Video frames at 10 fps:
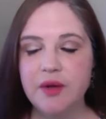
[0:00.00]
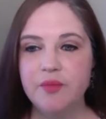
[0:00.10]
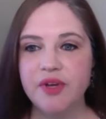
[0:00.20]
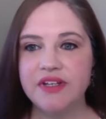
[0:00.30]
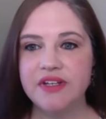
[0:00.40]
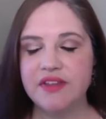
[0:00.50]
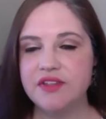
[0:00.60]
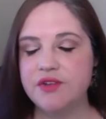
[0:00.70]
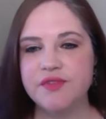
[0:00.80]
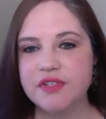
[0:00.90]
But
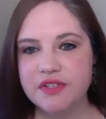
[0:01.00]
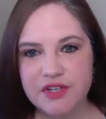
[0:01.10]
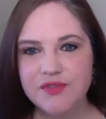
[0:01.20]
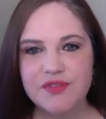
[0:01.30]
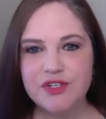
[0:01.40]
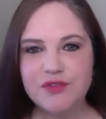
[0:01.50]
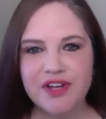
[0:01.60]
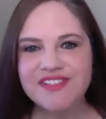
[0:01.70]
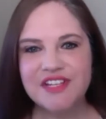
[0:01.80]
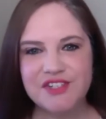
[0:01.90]
you've
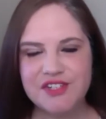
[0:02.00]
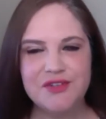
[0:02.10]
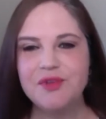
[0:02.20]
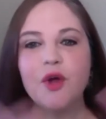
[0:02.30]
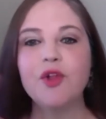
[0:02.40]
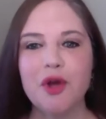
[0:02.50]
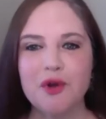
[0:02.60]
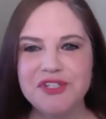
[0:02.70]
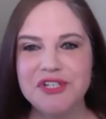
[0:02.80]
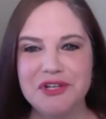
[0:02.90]
got such a glow
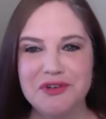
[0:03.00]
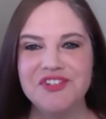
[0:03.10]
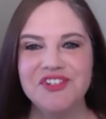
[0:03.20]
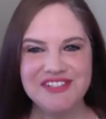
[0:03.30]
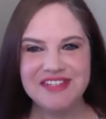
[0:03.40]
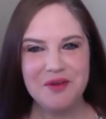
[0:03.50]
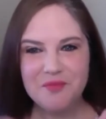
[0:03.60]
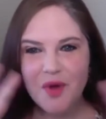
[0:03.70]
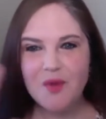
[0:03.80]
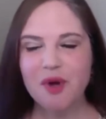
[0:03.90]
to you. You're just like,
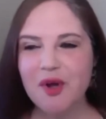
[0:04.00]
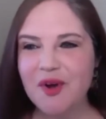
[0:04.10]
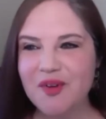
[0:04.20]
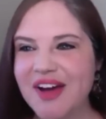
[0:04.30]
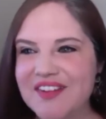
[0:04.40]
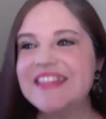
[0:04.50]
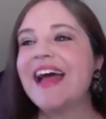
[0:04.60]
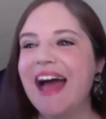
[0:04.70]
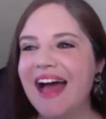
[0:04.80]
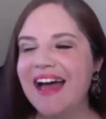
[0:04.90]
boom. I was like,
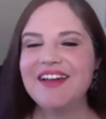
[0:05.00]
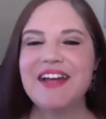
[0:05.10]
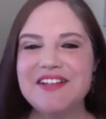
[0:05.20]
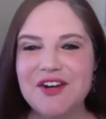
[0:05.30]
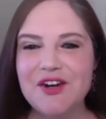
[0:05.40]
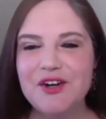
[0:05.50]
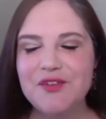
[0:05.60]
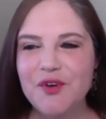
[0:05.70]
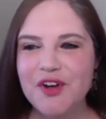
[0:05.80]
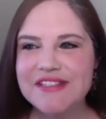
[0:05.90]
ah, like I heard her
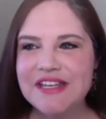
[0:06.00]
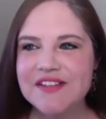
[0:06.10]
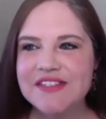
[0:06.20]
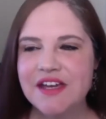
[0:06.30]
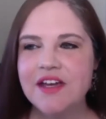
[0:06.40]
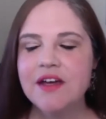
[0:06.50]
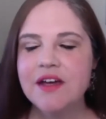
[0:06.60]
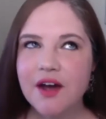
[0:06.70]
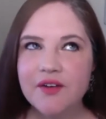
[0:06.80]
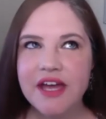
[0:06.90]
voice. I was like,
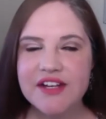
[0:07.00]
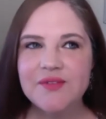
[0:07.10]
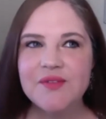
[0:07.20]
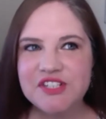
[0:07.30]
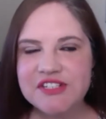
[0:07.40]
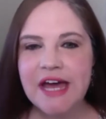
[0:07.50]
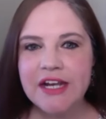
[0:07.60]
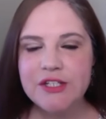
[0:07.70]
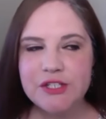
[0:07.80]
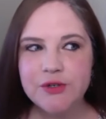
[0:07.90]
okay. I'm like, she's got
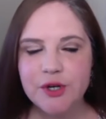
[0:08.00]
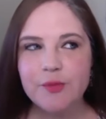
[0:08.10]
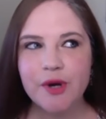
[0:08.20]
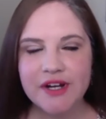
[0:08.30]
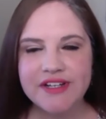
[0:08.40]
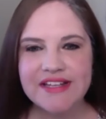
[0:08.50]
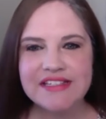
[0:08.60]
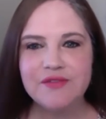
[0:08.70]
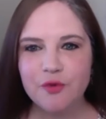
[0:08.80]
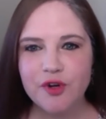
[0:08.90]
to do her
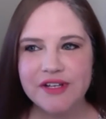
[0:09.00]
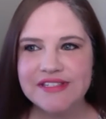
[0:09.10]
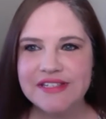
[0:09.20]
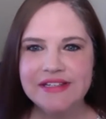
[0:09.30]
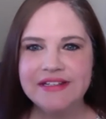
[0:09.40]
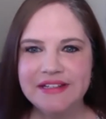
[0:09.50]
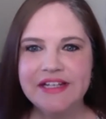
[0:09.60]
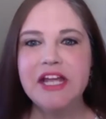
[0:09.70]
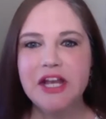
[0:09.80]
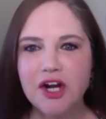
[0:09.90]
broadcasting voice
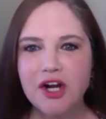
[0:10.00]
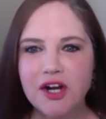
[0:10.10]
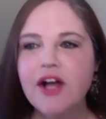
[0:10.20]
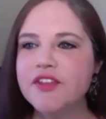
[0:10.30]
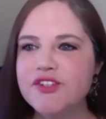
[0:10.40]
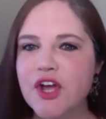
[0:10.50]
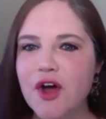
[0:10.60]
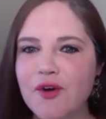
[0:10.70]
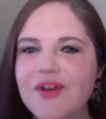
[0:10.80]
here on the show.